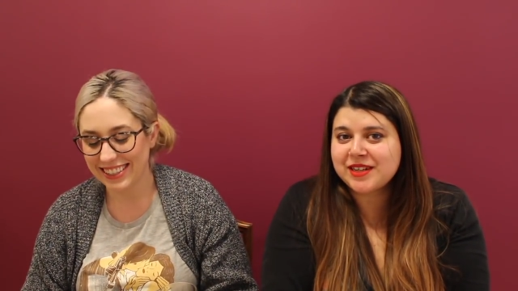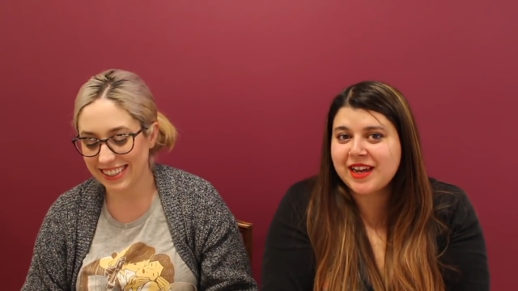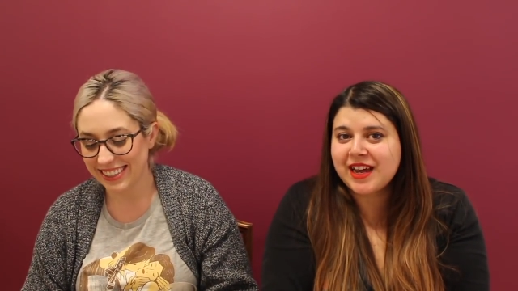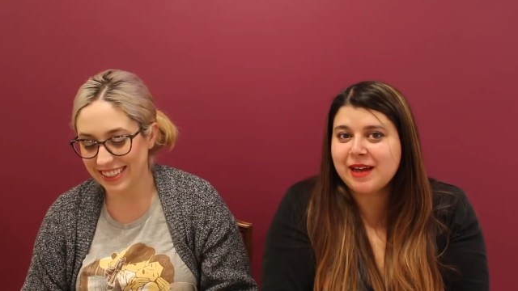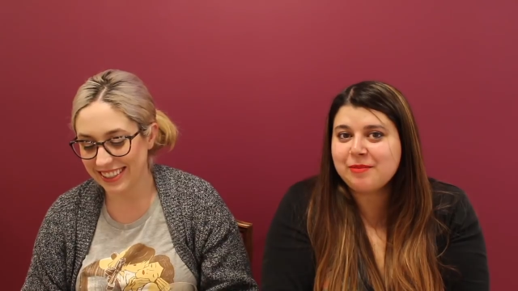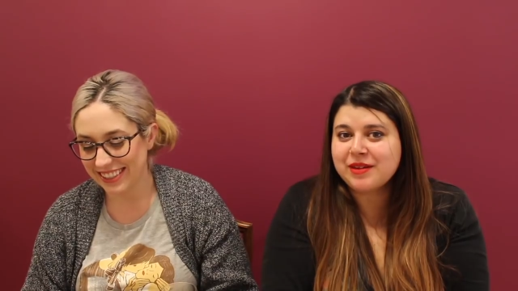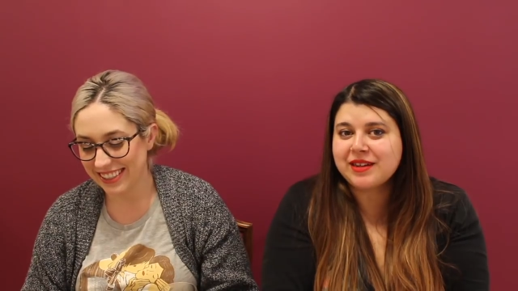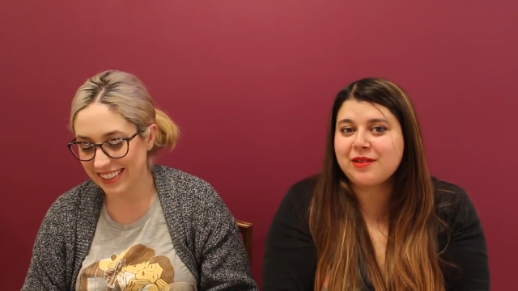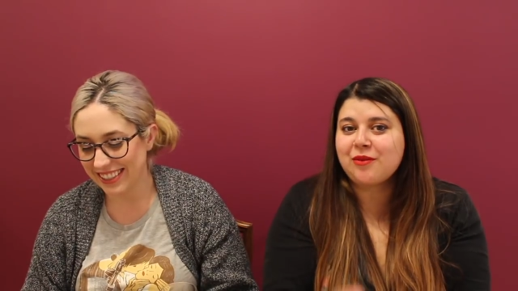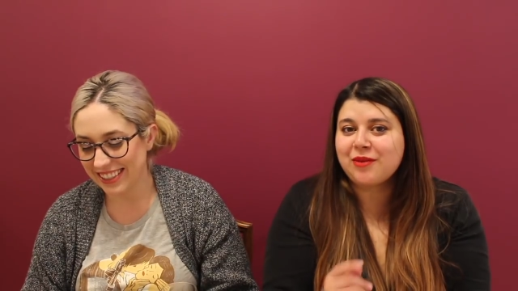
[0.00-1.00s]
Speaker 1: to
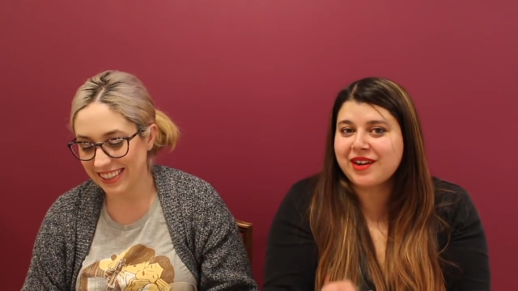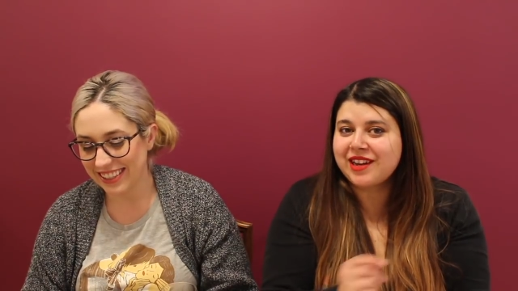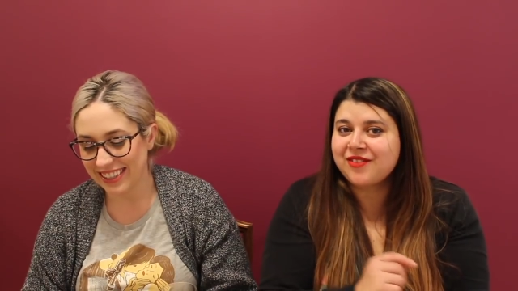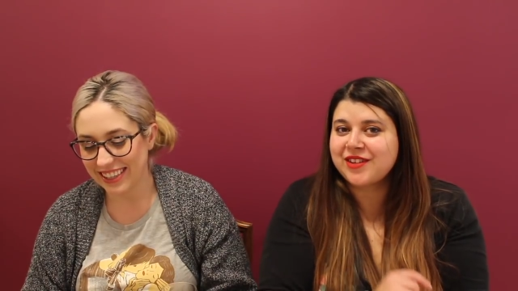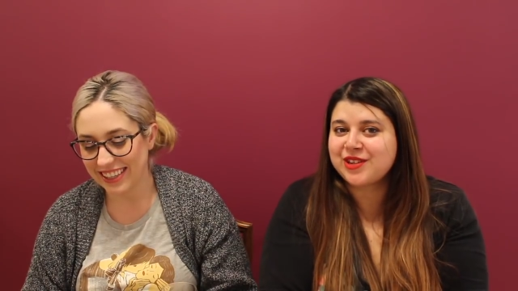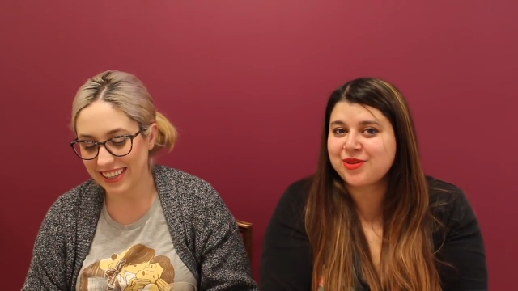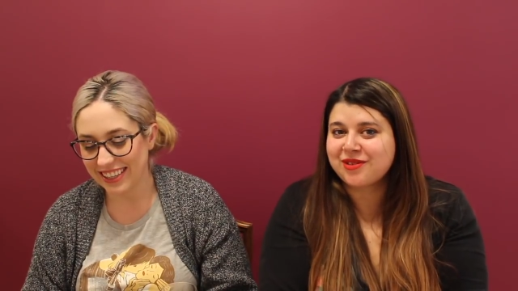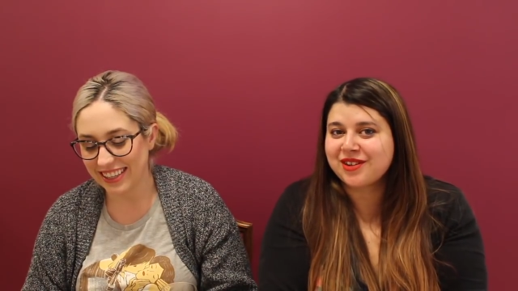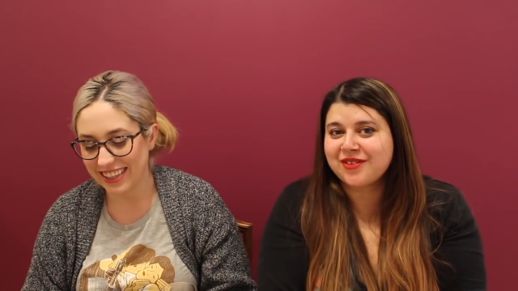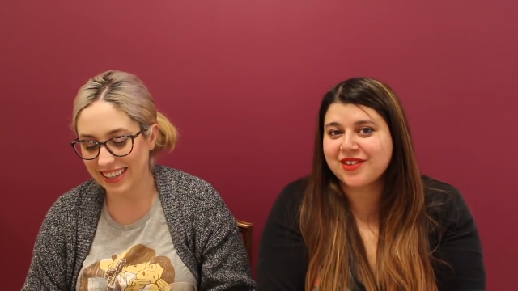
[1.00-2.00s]
happen when I
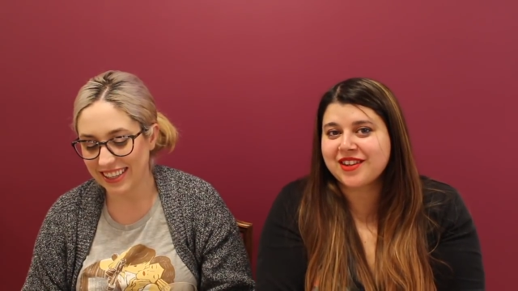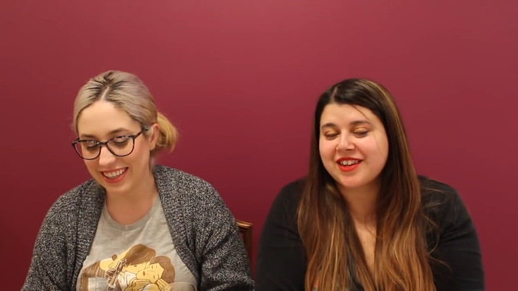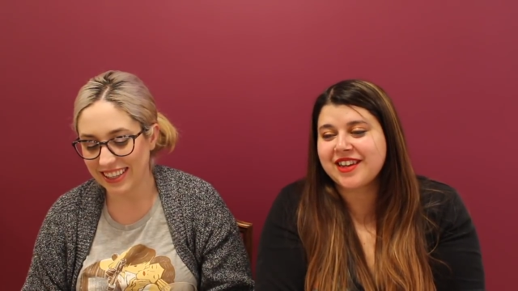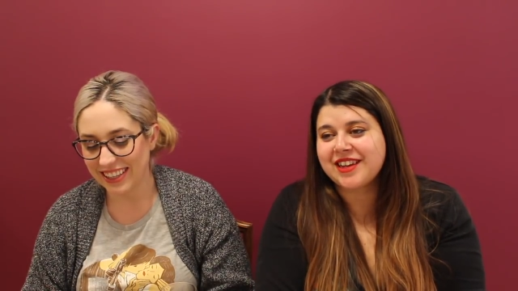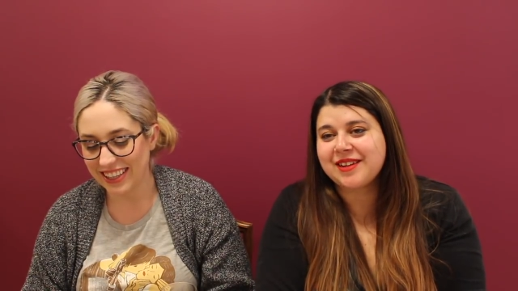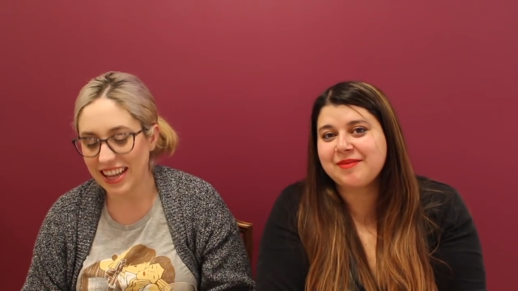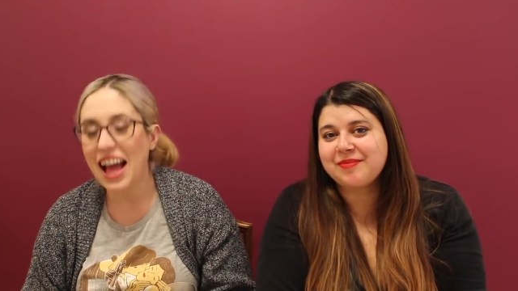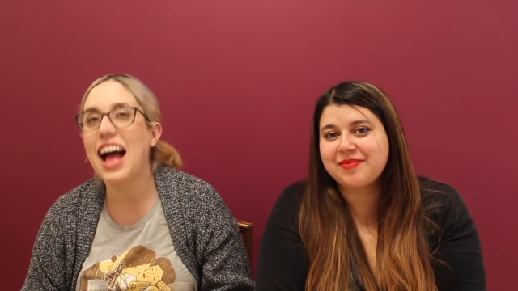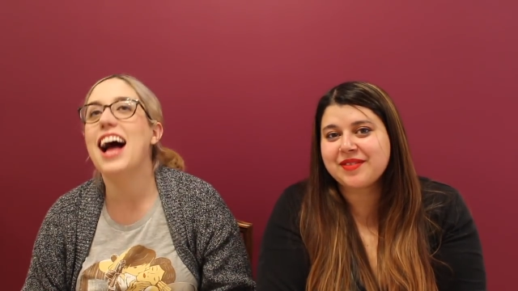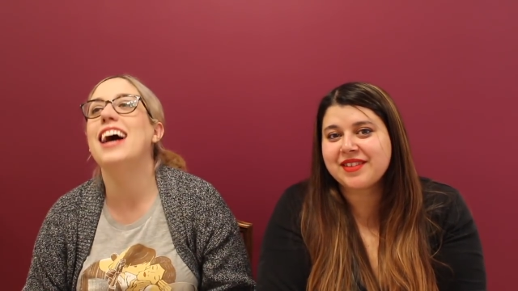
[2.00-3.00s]
finish work for the
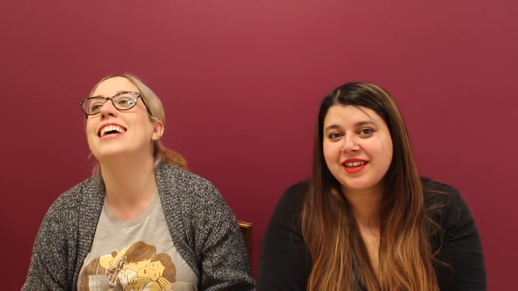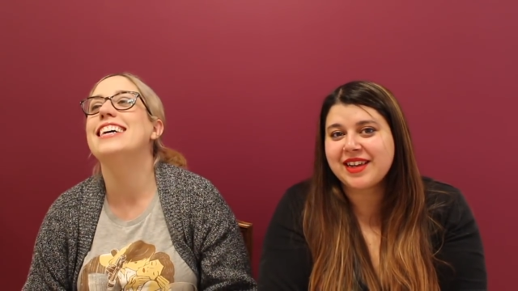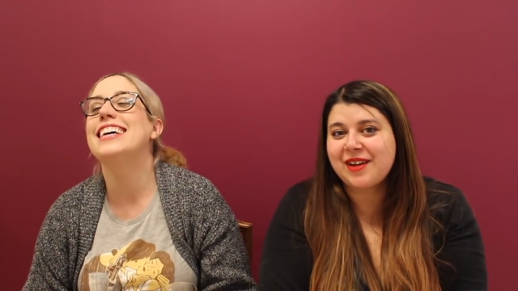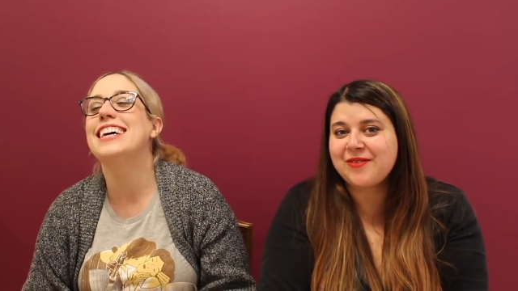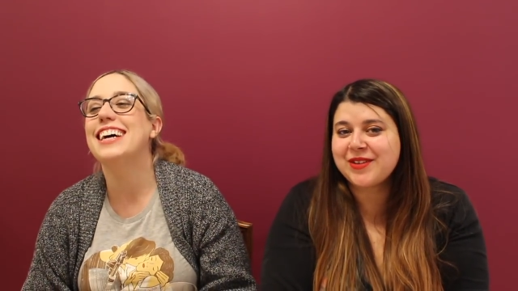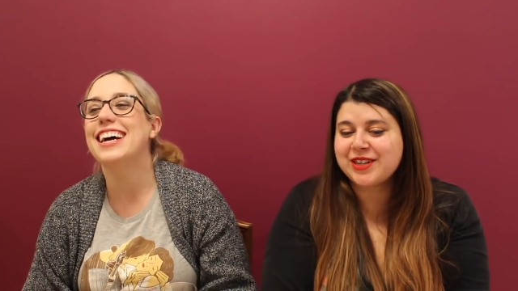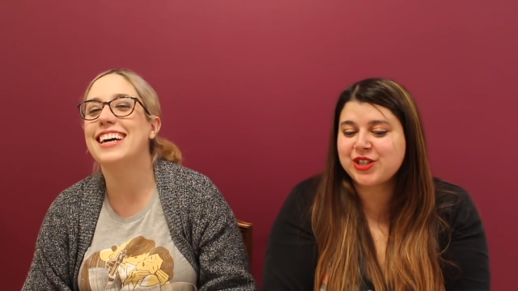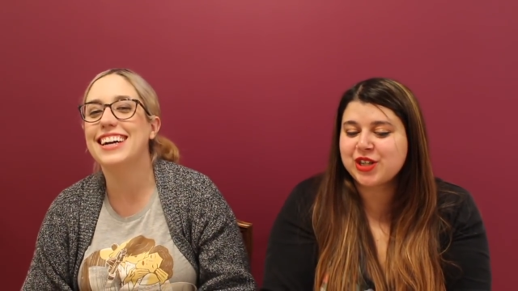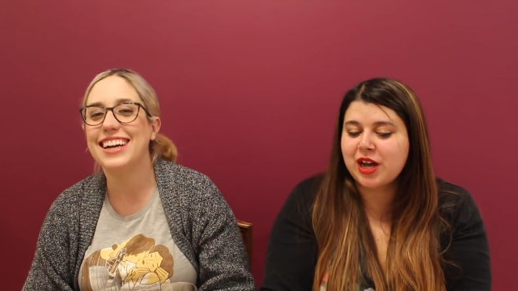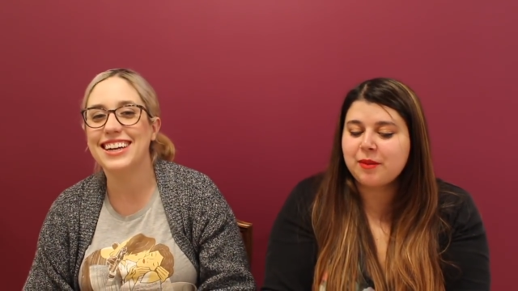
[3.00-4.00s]
day. Like, I'll
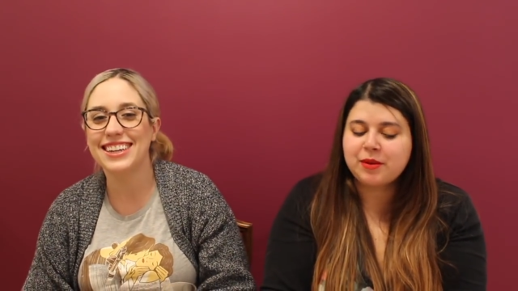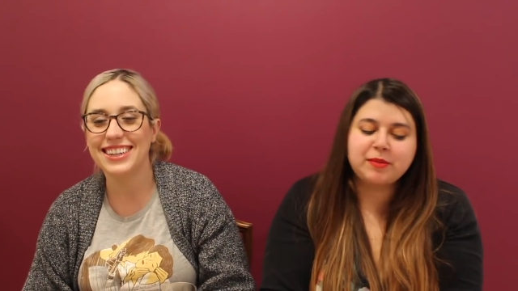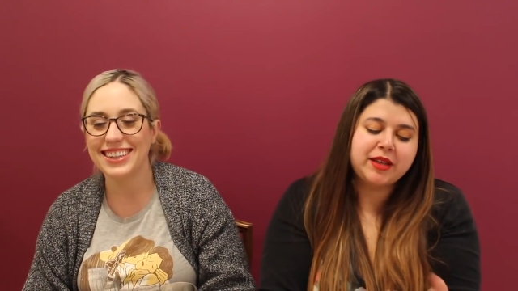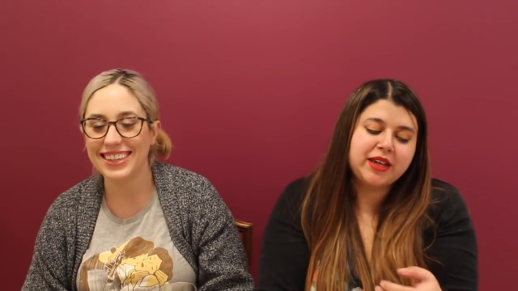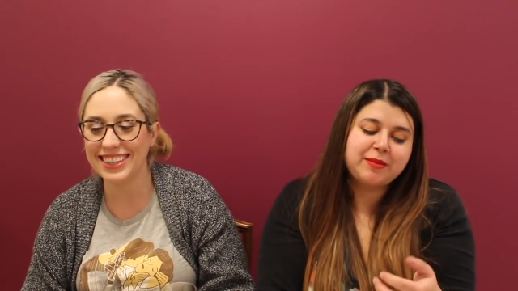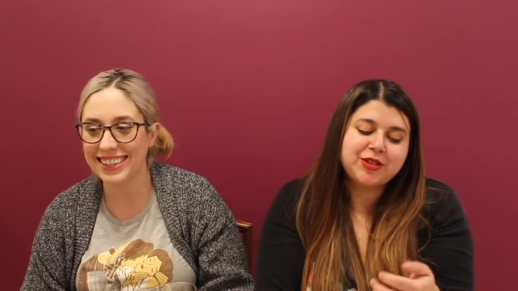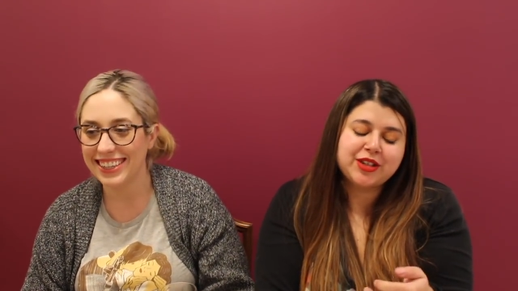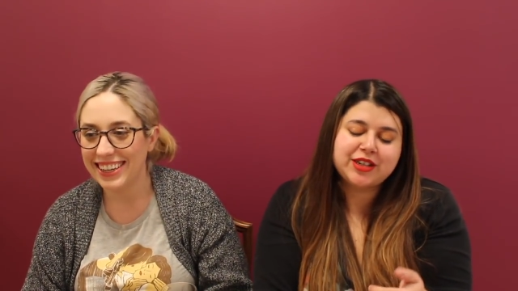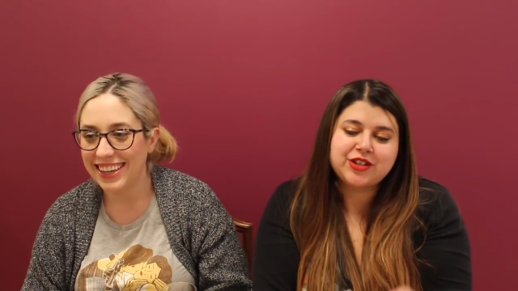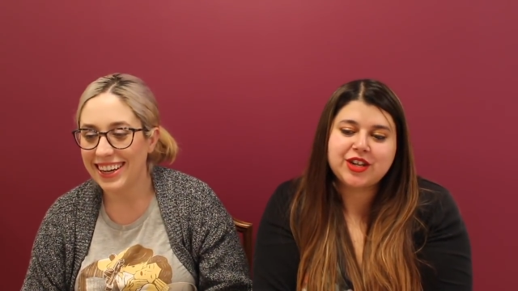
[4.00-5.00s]
finish up, and I'll be like, I'm
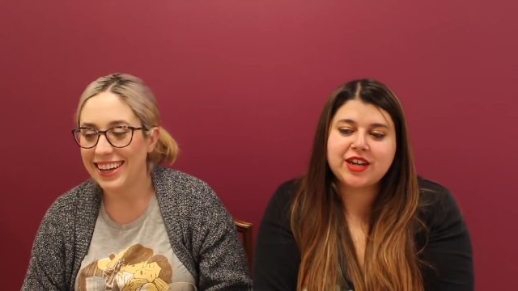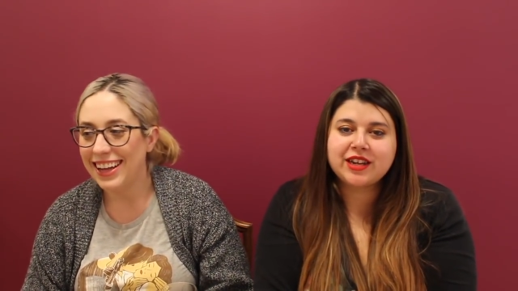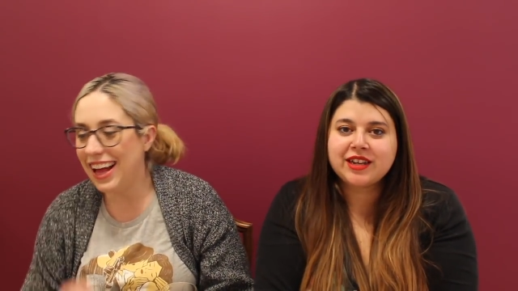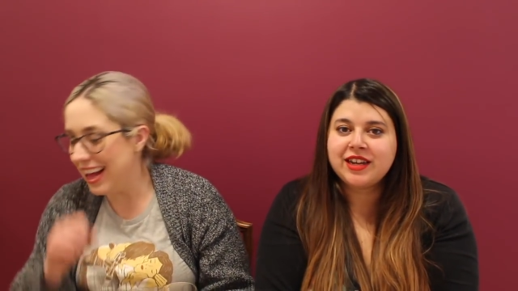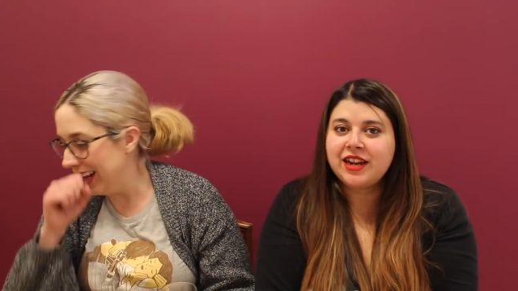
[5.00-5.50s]
just going to check.